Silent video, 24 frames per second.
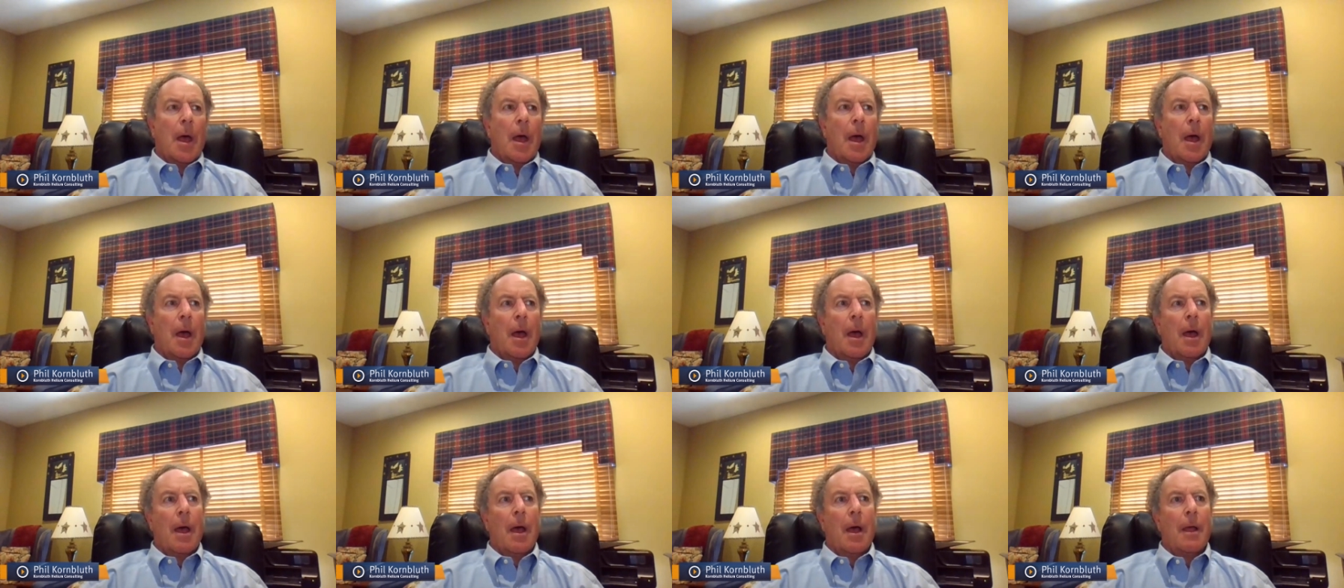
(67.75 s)

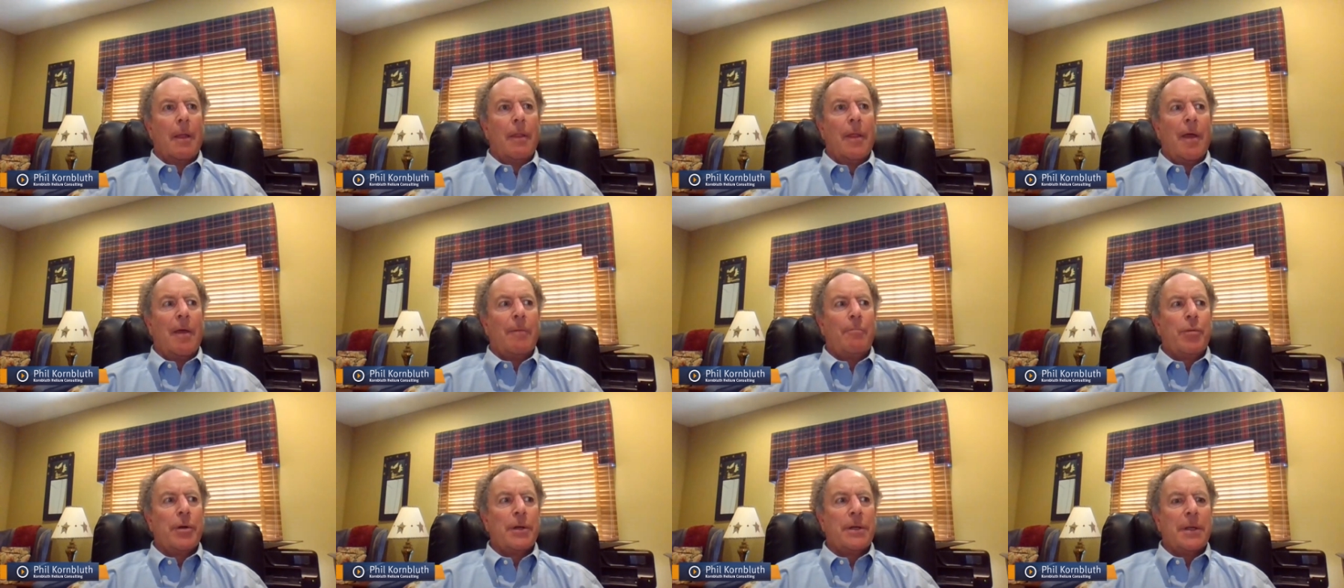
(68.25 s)
Uh,
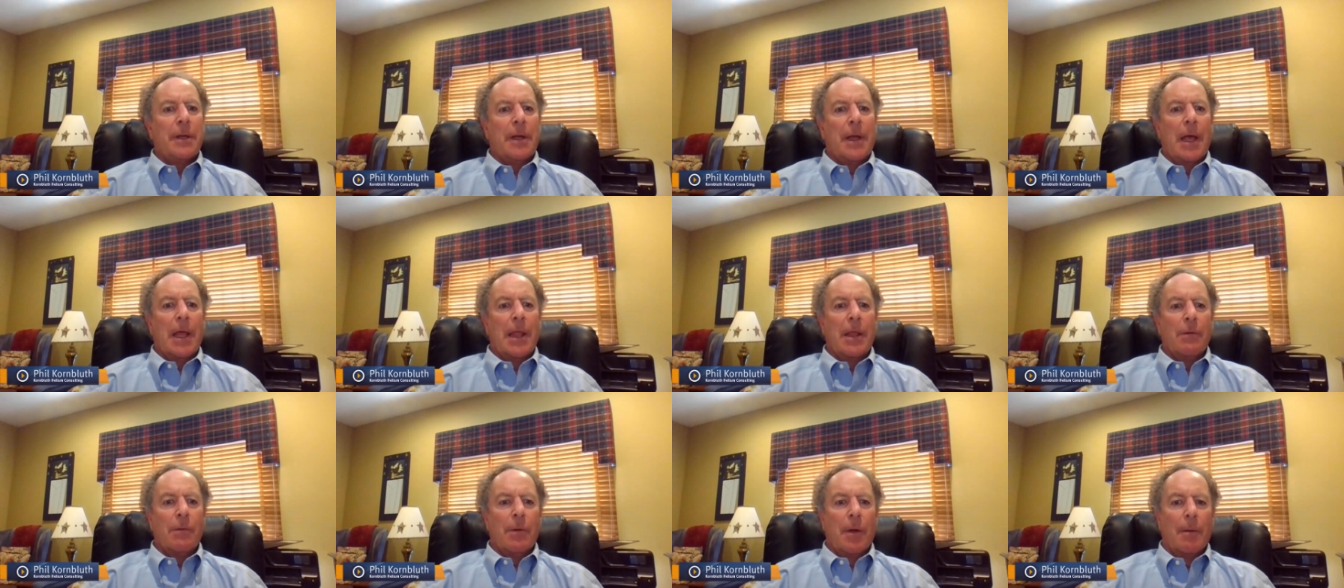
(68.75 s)
they put
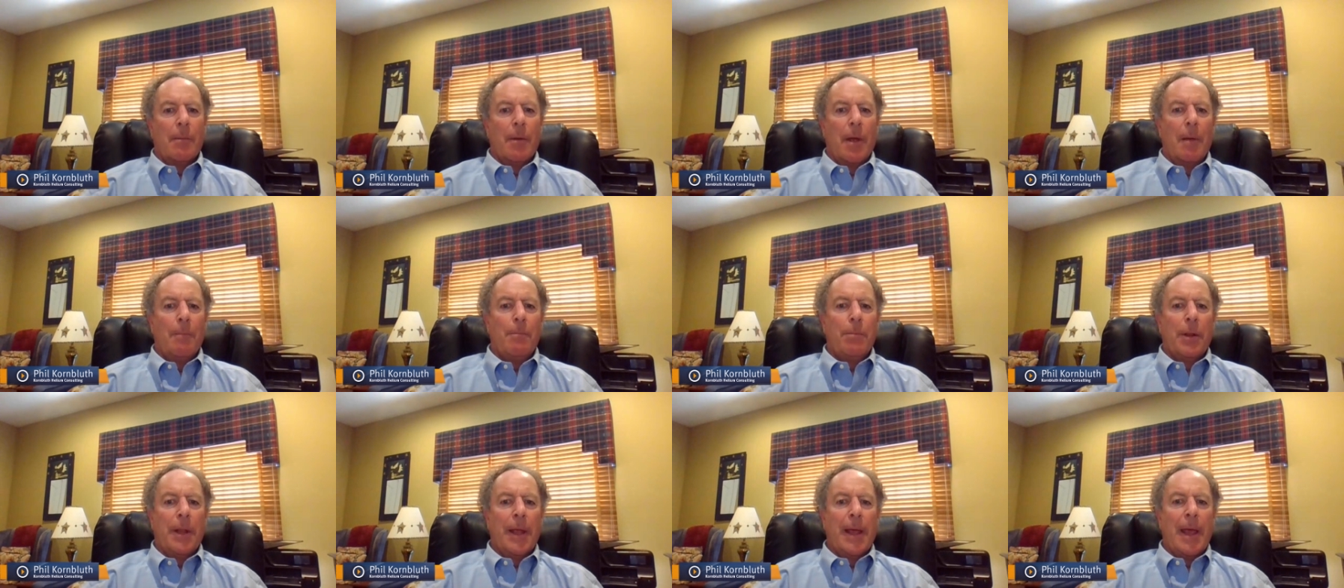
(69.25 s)
together a,
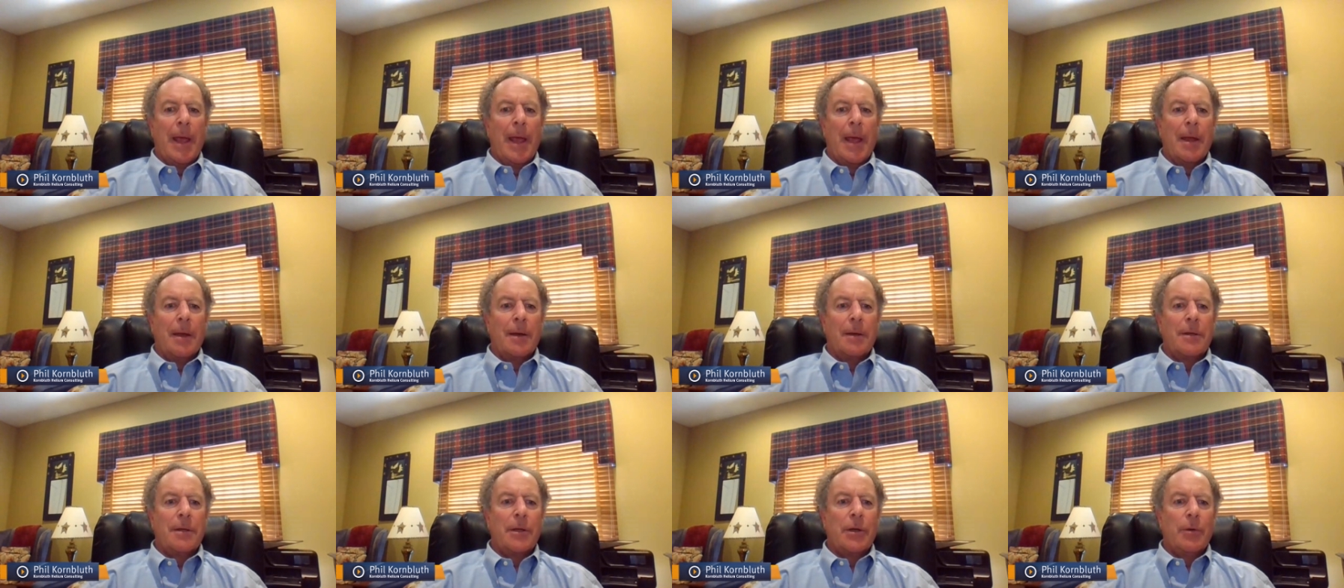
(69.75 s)
a
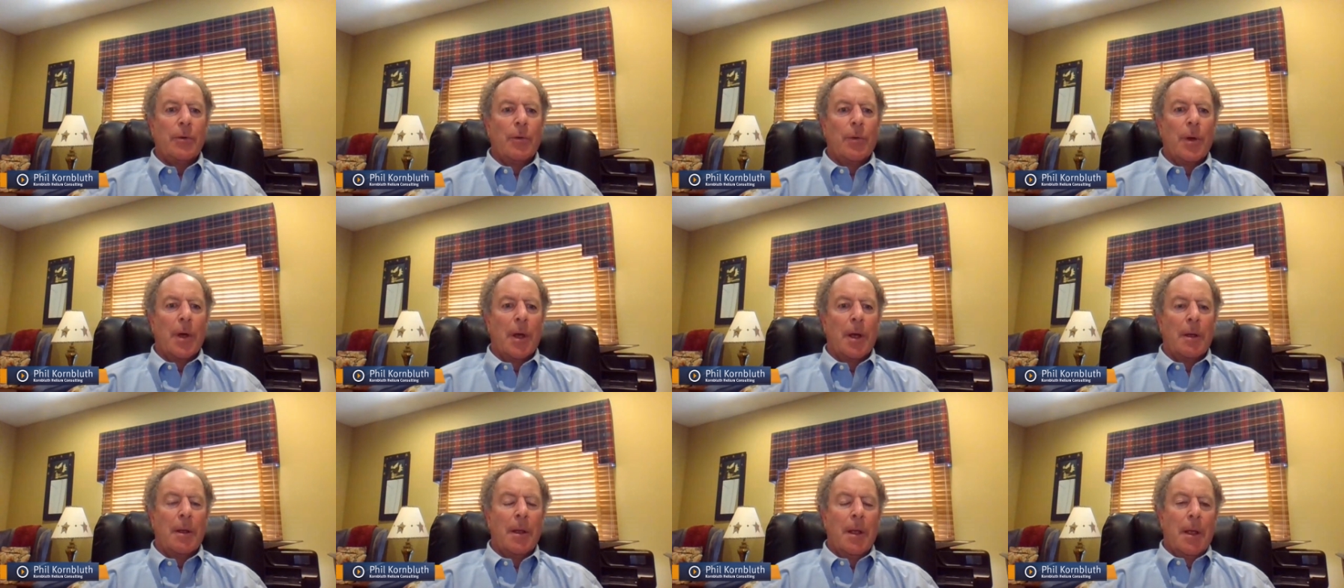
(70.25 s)
plan to
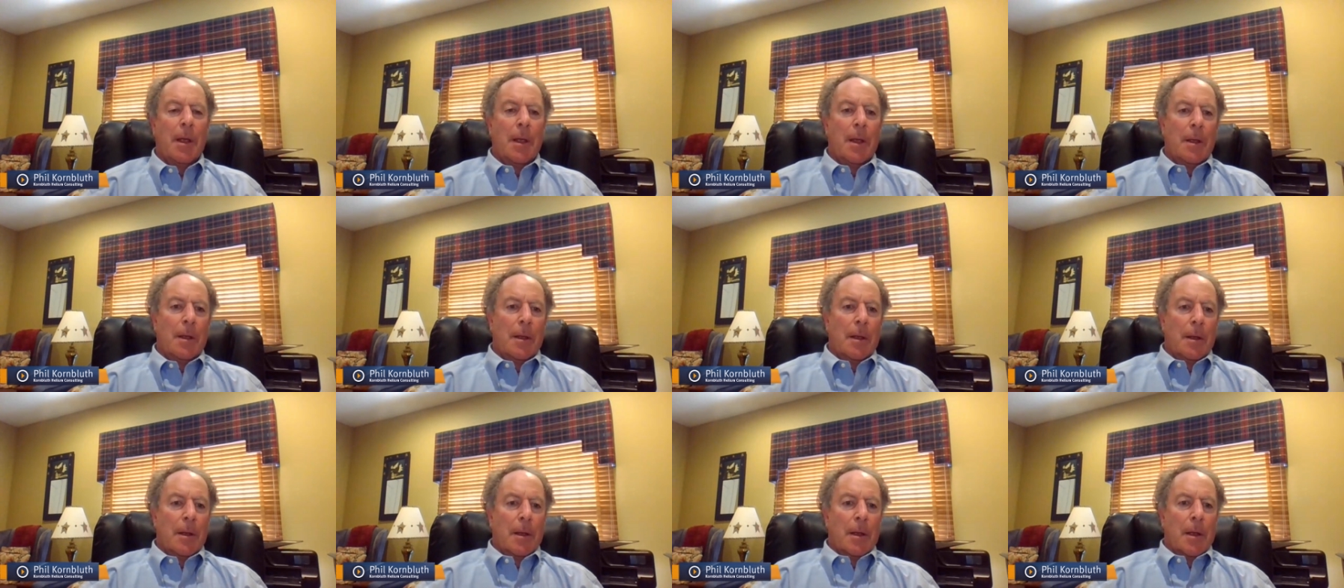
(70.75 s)
uh,
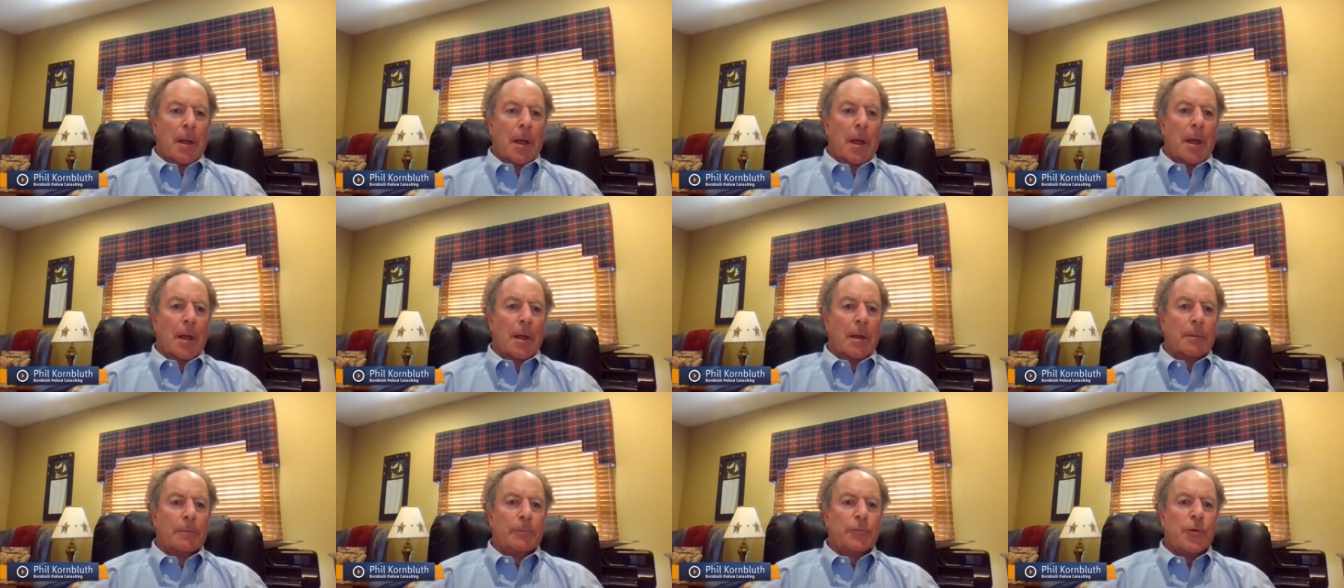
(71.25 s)

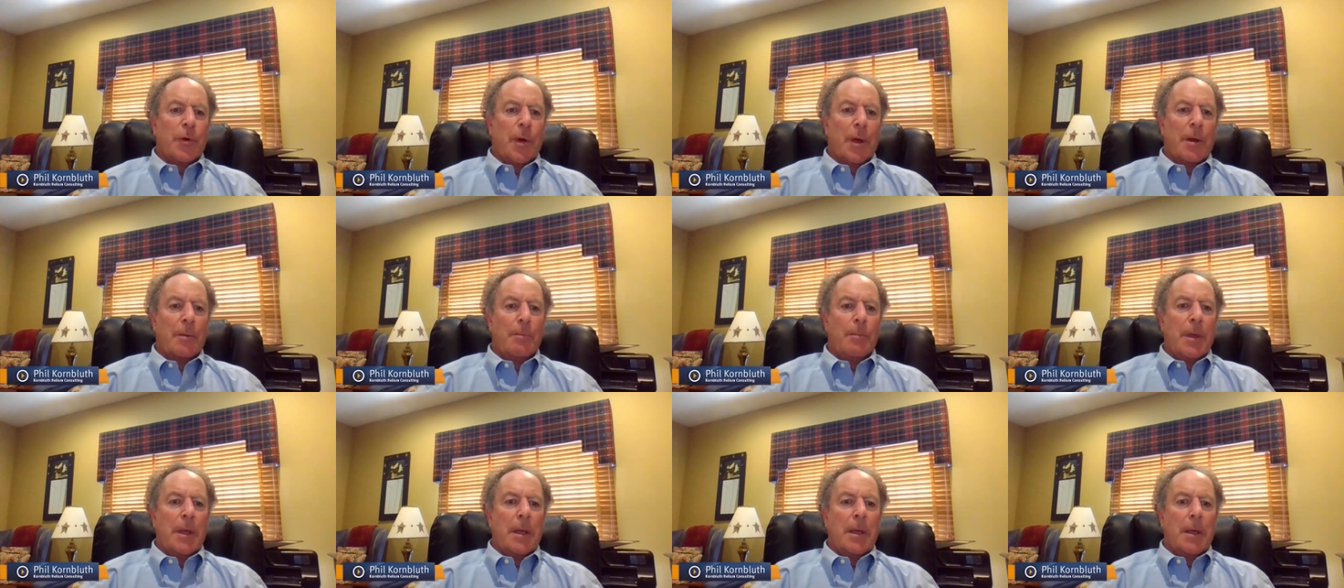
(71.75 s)
uh, try to
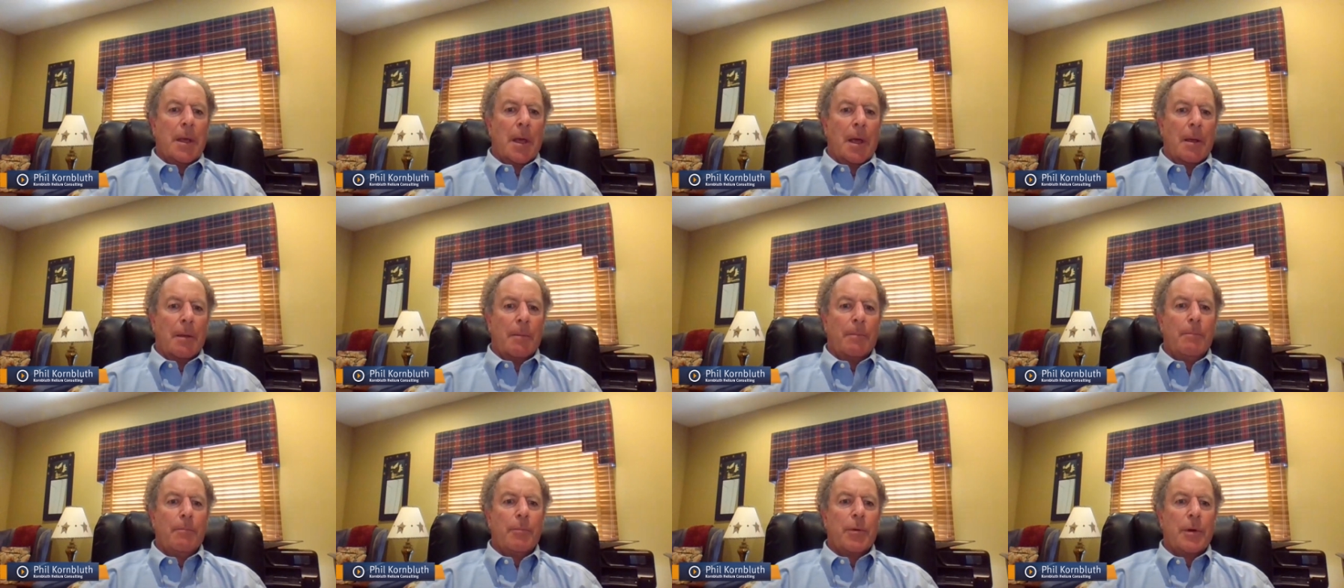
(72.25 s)
be
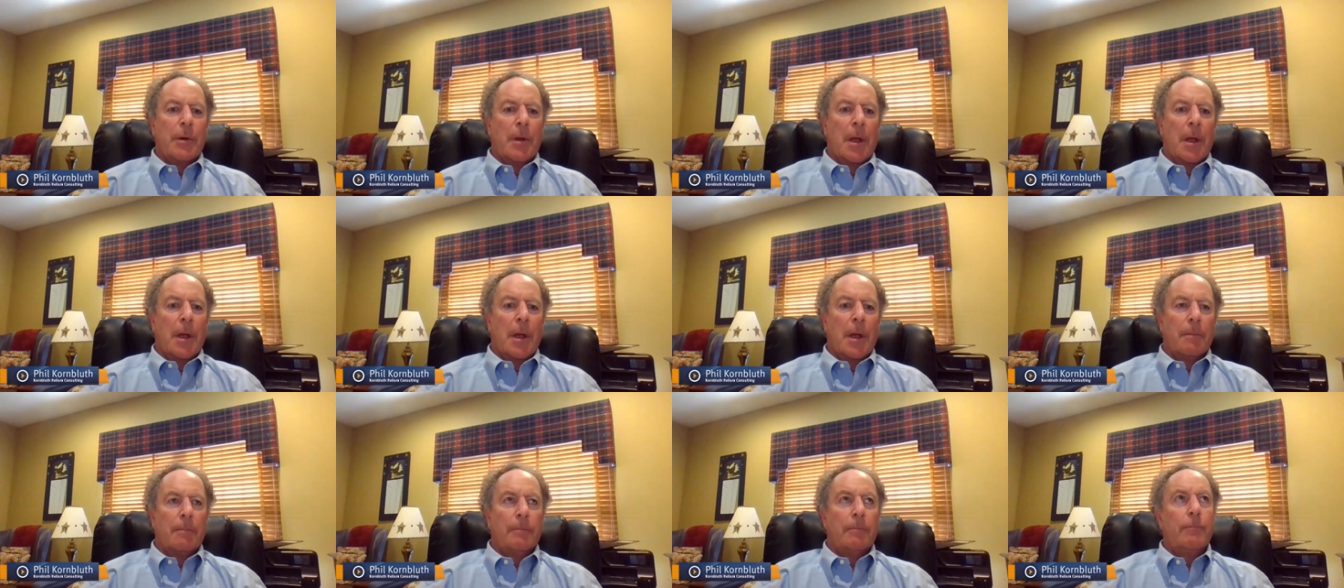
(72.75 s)
pr-
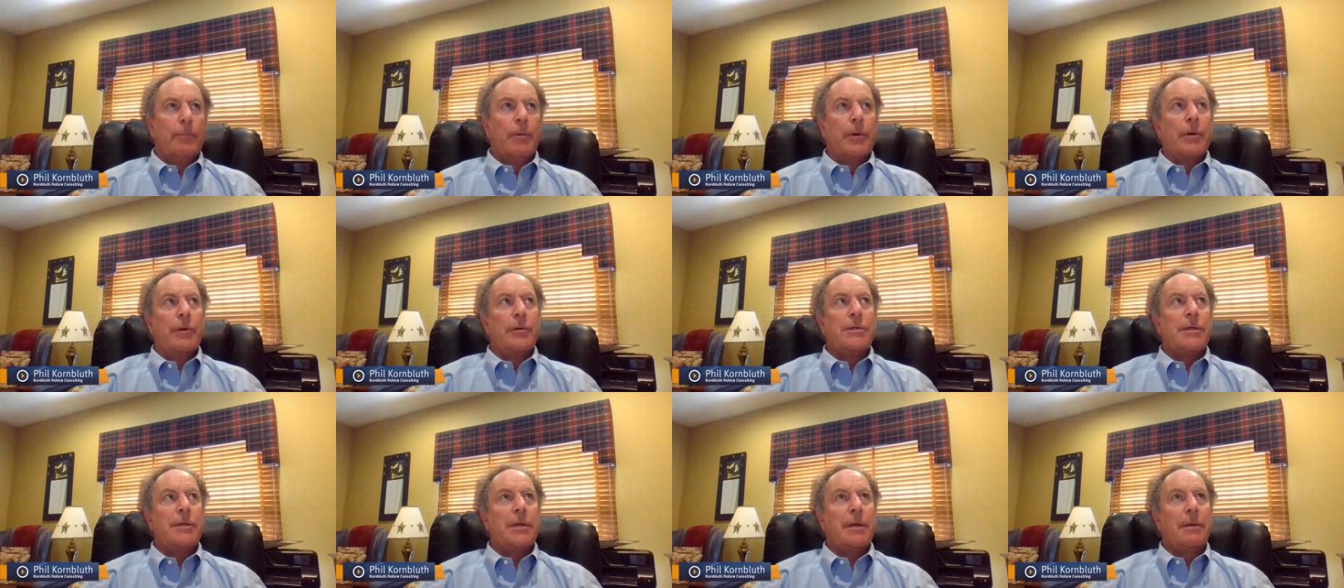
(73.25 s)

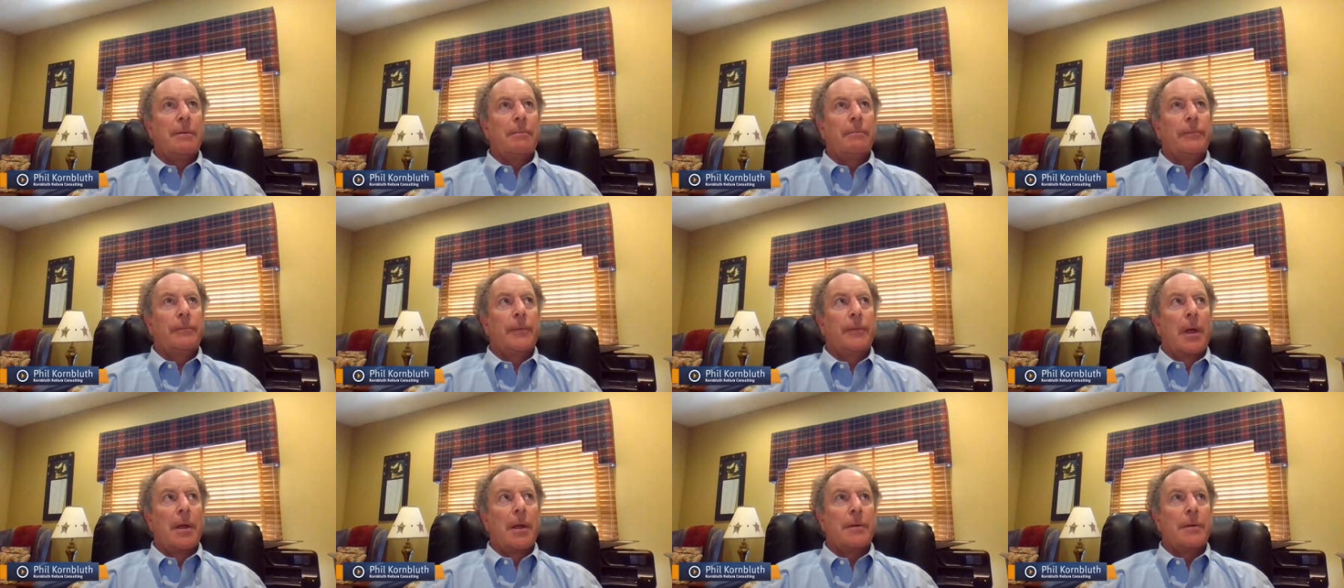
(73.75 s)
producing